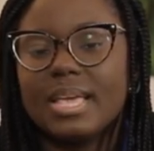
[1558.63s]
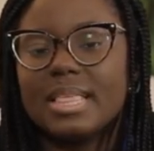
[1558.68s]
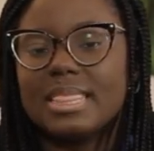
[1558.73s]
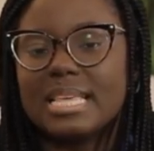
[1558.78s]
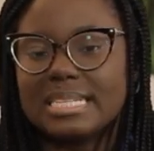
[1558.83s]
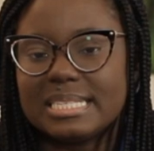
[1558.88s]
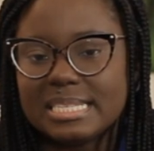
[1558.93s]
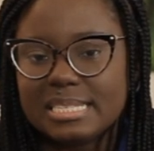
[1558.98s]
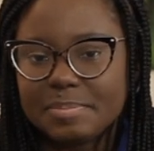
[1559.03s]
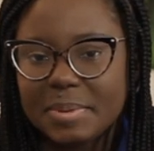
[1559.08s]

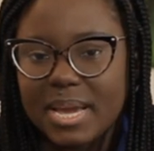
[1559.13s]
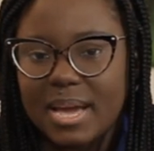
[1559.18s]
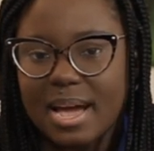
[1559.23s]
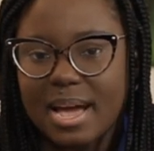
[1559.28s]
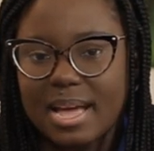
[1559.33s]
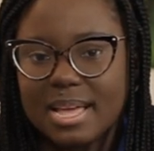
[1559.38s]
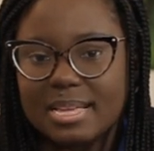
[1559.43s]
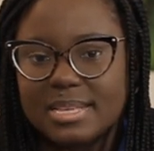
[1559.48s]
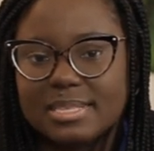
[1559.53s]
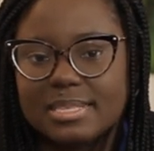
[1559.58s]
This is
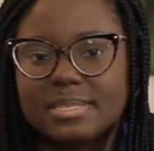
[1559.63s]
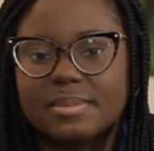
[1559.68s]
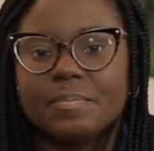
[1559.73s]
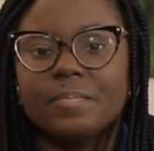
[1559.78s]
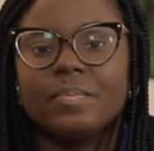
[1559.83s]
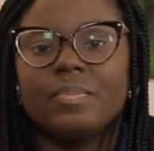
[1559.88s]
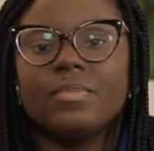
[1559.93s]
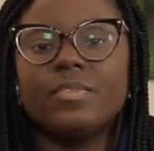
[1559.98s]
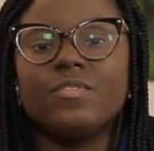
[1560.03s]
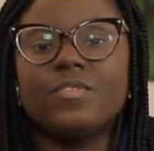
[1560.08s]
because
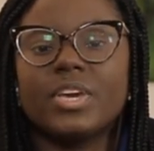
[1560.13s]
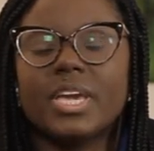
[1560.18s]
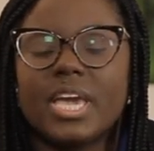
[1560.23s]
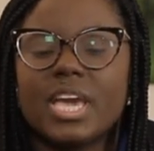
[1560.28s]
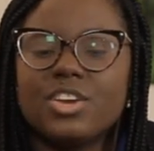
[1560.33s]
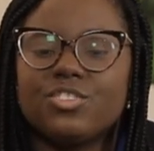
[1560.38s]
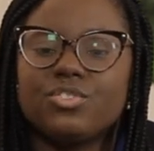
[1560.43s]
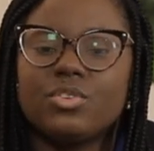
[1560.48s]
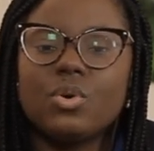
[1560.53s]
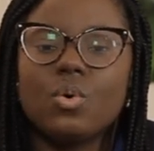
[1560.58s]

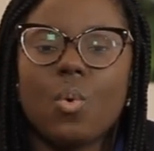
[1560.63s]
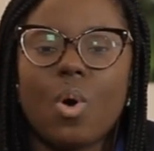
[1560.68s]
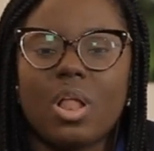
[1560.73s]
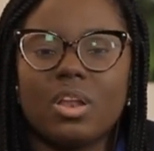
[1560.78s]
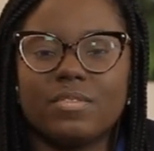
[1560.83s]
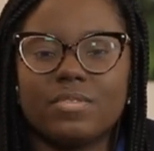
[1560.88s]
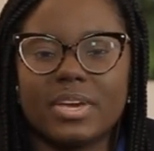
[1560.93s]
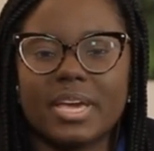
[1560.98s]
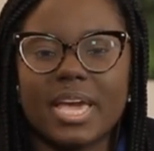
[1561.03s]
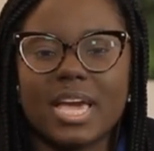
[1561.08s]
vocational
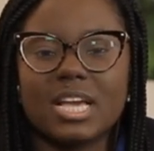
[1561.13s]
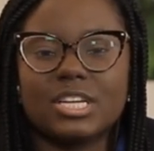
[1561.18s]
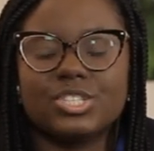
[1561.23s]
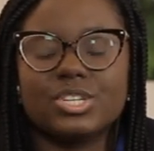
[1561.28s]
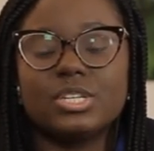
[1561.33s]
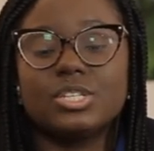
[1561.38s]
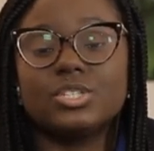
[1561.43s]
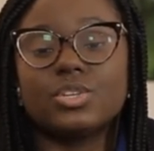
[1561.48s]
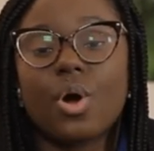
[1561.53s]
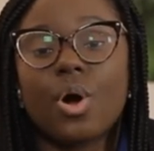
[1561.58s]

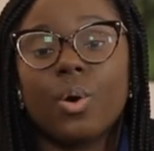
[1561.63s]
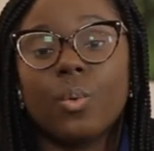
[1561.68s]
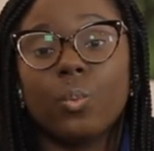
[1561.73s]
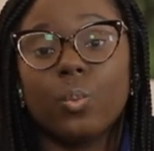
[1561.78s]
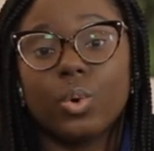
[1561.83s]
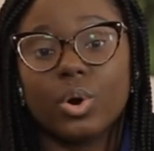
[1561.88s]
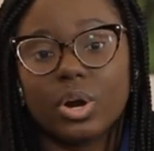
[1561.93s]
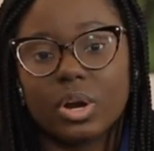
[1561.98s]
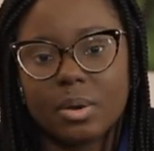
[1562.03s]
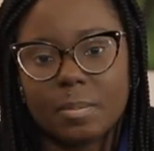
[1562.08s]
qualifications are
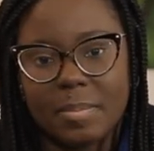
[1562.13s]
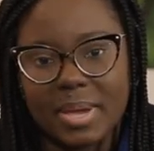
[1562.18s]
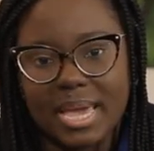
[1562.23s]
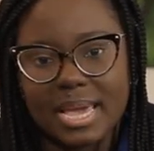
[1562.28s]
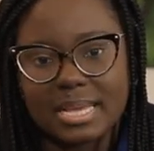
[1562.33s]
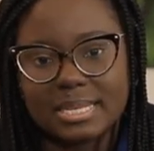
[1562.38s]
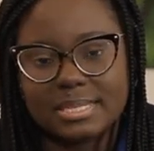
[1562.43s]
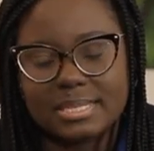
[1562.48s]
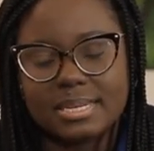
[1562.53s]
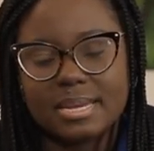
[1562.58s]

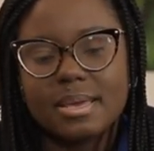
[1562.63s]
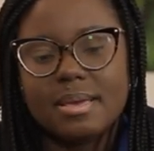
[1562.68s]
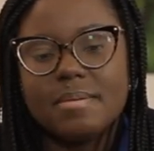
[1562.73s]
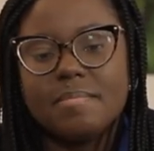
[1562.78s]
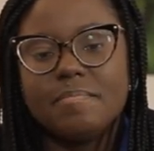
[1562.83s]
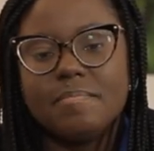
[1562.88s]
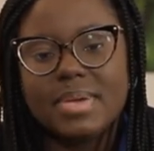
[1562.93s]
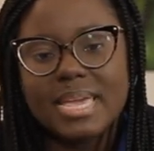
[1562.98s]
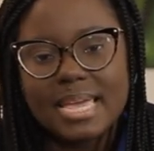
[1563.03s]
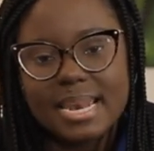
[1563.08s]
work-based,
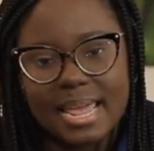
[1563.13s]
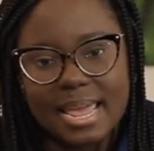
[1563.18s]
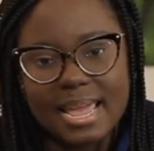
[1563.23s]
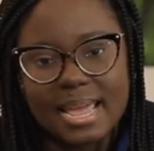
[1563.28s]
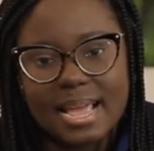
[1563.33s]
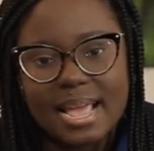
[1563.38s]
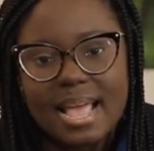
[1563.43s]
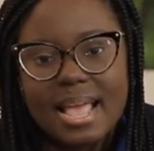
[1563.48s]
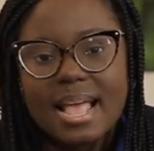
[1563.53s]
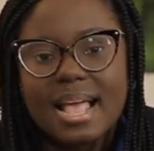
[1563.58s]

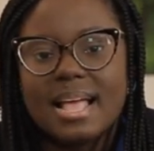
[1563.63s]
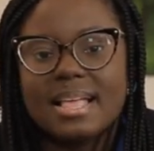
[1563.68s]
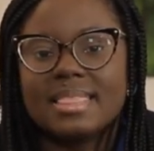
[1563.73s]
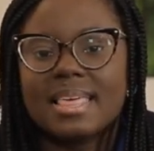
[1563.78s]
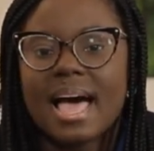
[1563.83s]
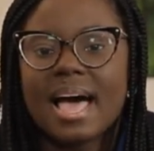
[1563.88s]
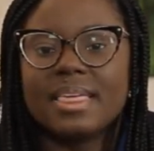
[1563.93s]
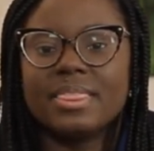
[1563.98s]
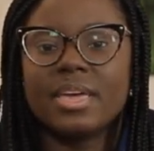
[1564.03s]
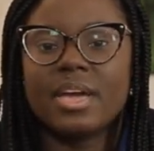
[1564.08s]
meaning
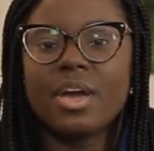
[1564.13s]
that